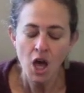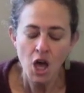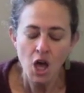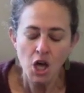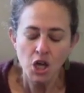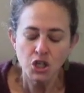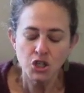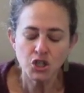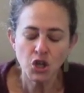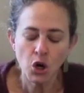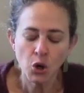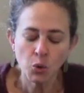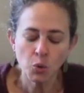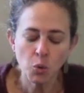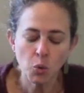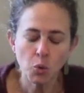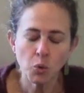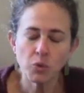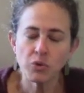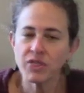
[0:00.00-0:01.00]

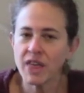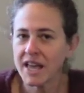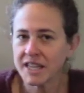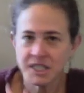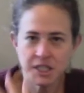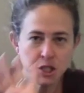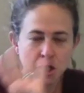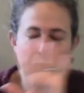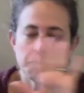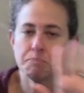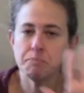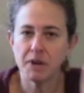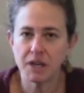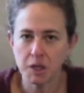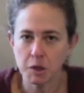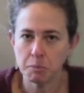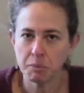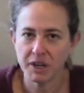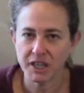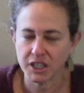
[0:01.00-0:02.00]
So that's the
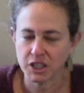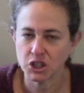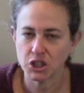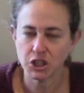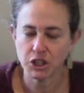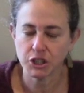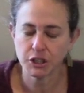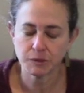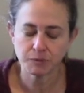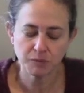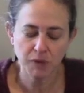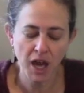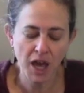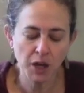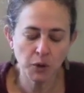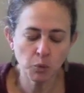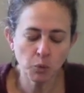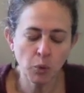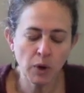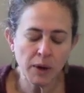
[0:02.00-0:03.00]
big picture.
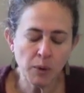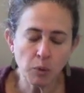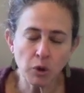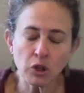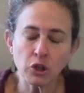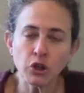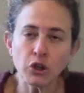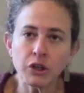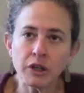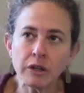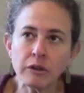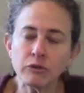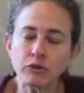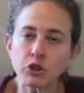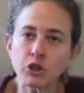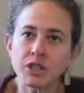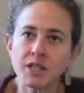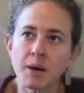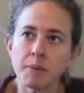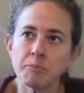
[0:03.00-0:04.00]
And we were looking for
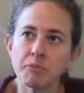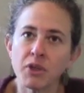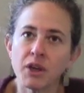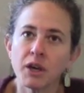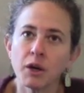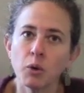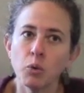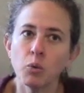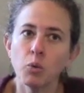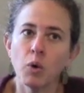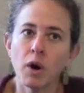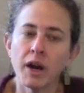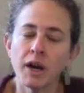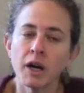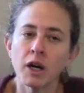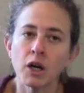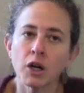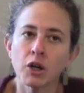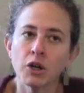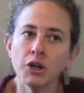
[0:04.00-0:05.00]
something
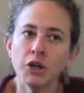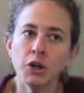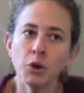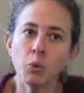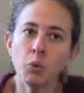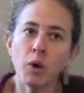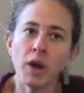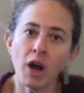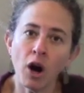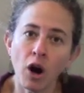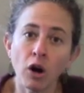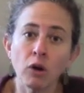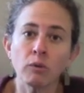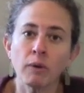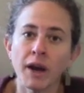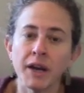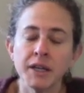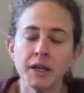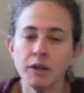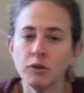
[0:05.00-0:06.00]
where, we
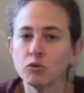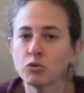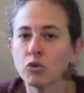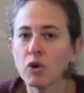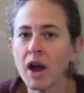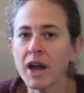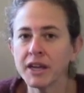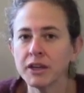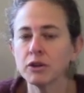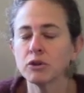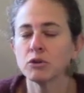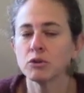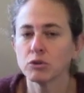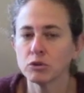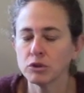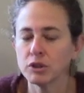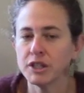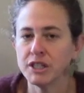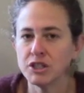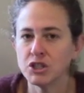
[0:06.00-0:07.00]
already
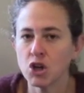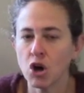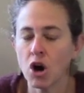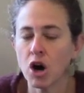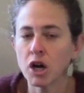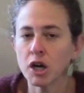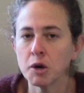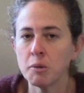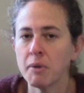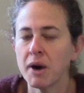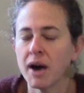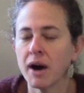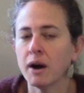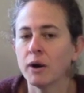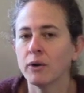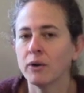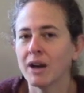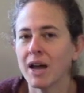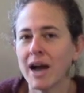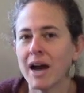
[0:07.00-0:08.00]
regularly talk
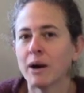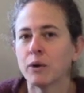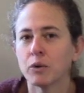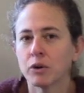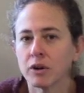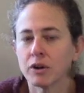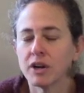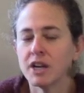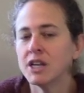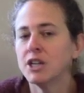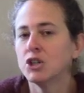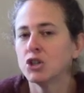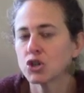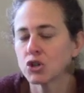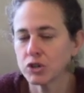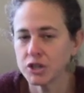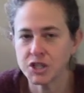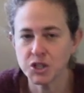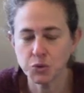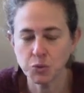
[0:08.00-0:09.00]
about our
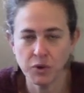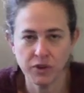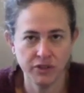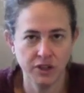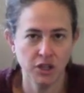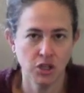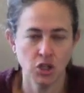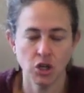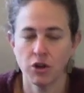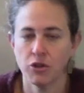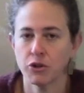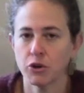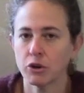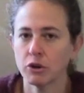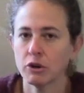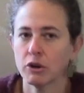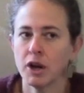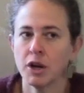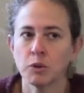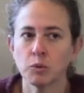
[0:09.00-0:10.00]
interests with each
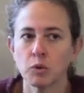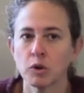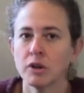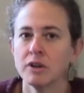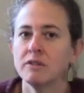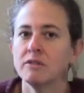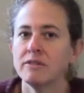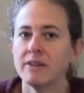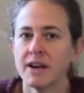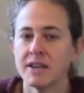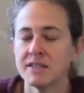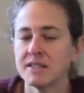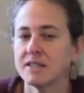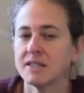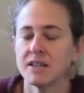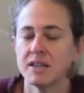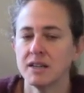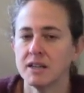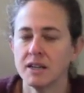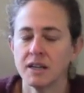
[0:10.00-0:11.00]
other, and we're
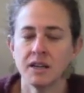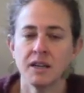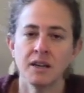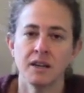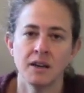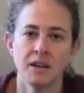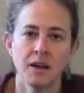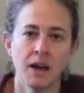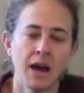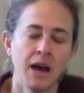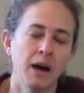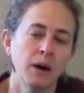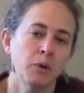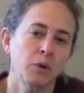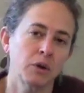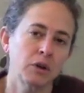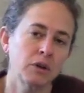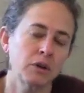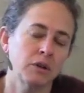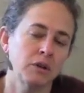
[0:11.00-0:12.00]
invested in
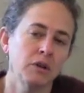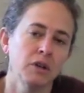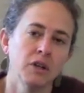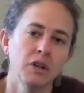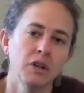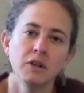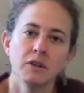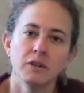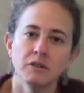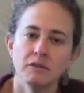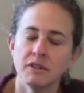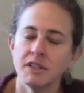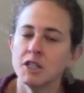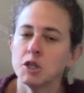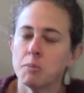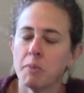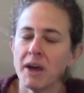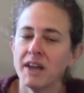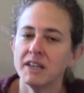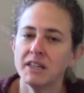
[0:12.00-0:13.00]
our
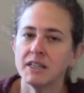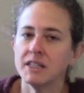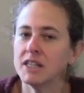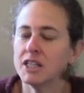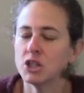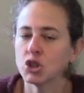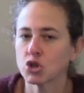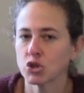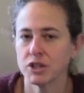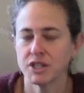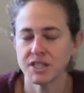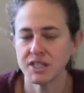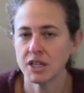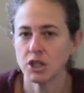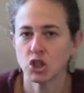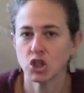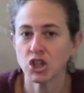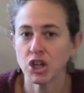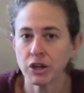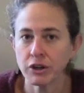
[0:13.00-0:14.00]
independent interests and
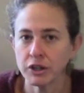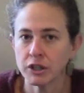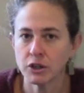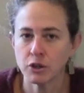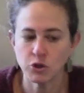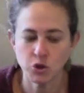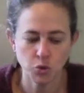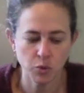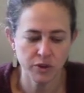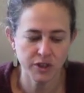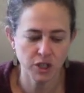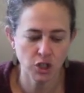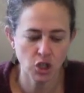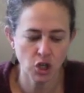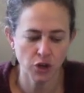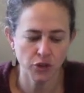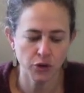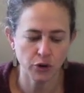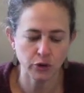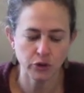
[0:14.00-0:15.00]
sharing those with each
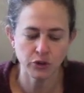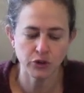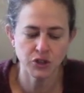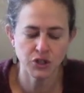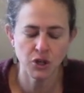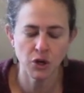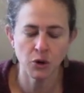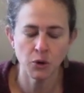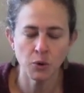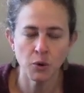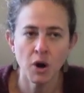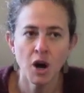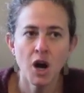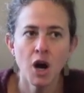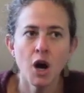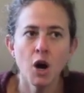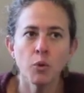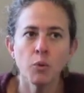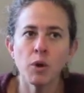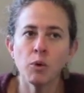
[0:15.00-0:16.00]
other. So
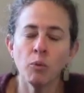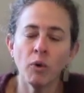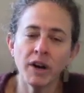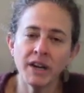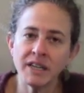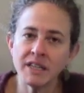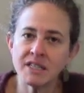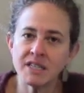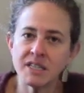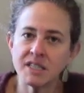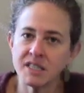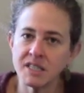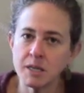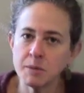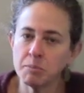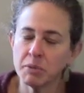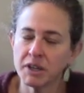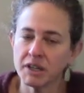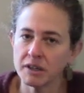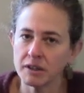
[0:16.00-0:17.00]
we wanted to
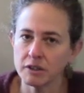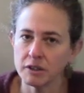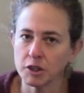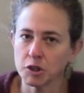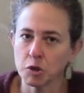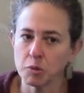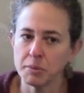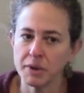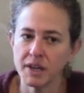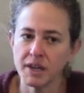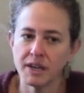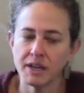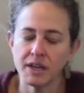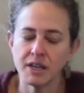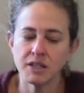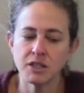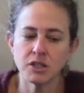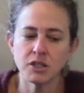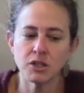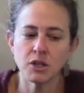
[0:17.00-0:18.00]
deepen it a little bit.
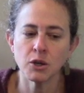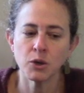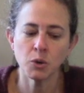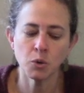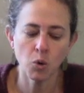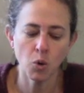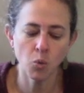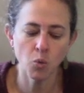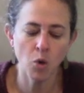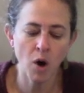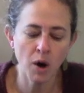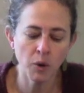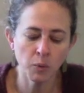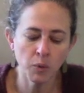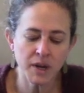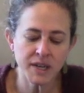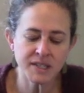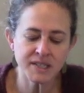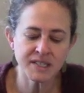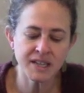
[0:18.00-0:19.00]
And so what
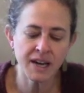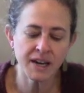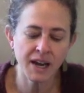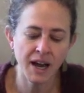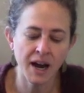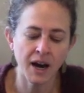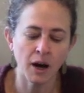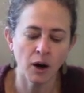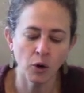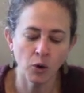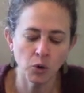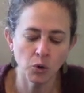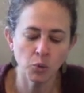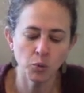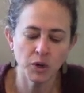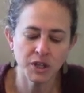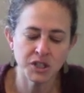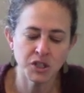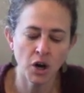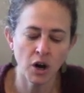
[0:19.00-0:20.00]
we set out,
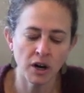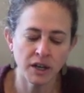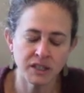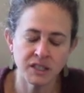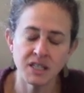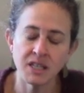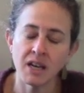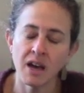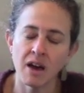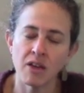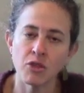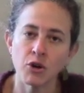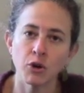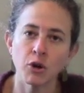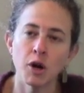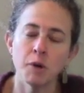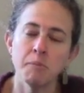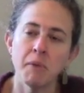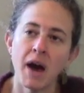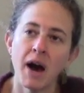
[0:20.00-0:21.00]
we talked together
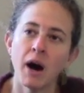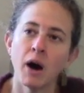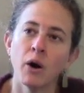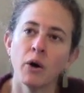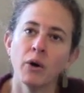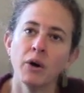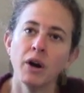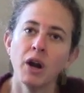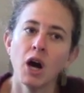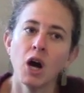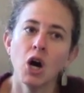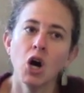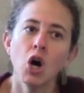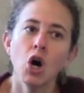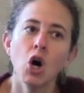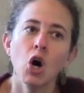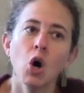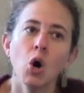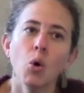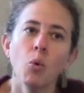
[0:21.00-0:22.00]
about
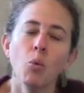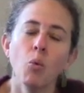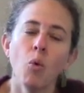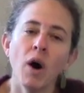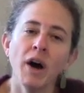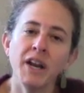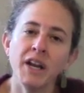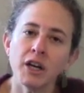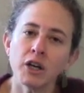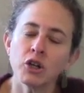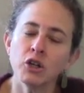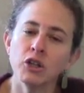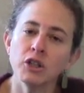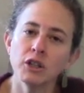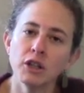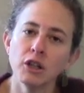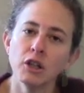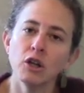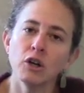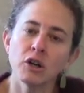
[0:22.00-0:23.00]
what it could
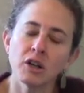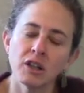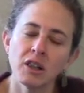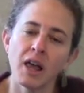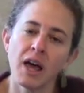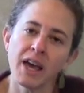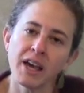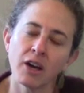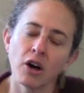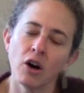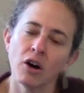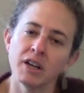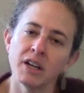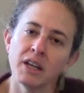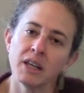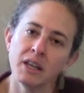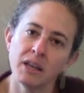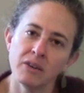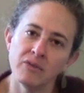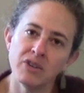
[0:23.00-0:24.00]
look like on a
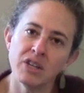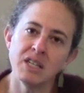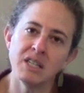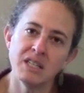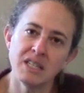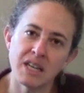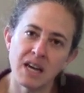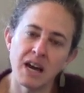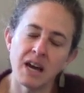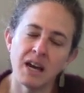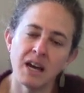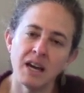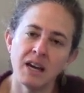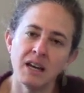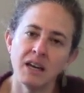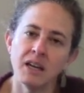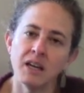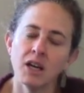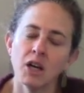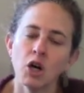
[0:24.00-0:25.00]
given
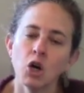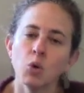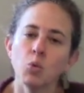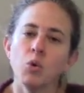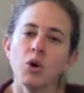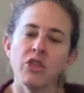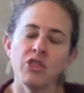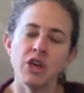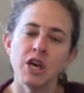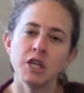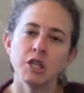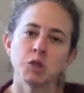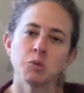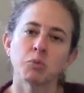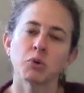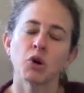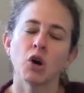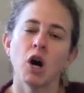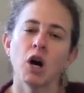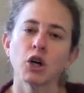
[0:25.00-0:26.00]
day with his
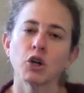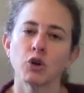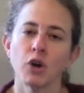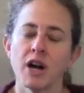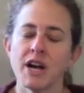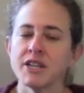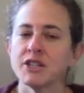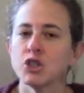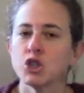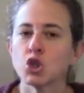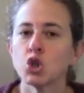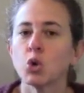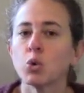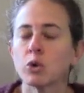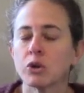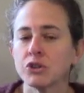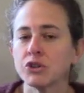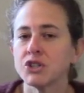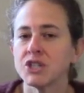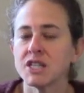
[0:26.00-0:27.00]
progress
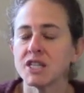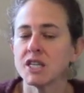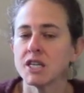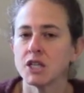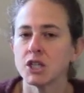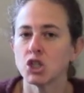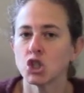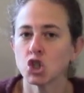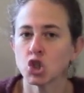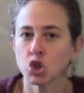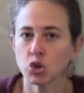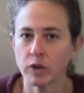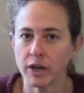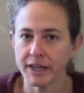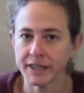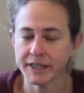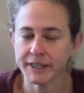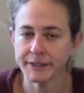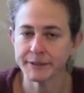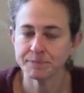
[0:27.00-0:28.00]
towards this trick.